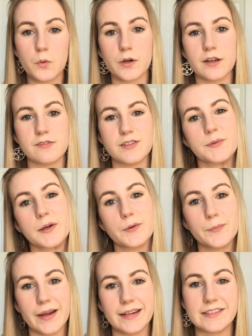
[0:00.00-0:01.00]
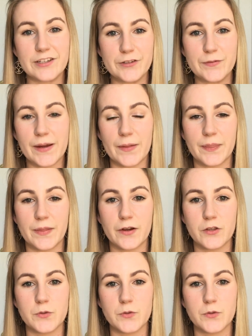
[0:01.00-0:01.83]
or if you want to wait until you get there,